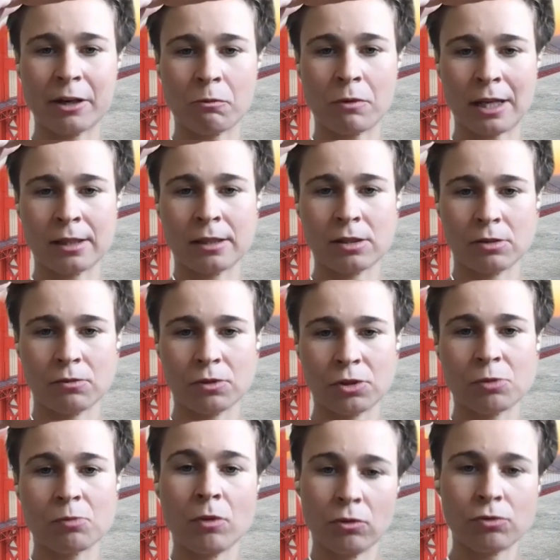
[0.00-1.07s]
ones, so
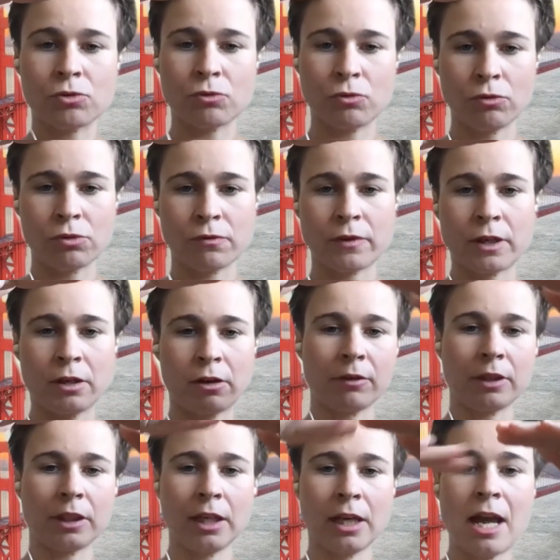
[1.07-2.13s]
small schools very
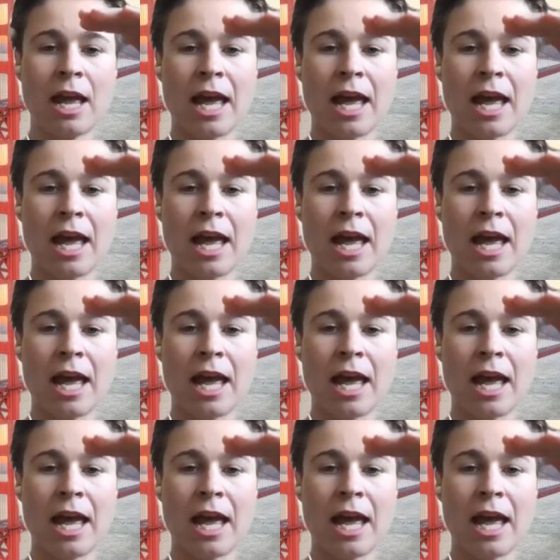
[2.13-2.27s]
often.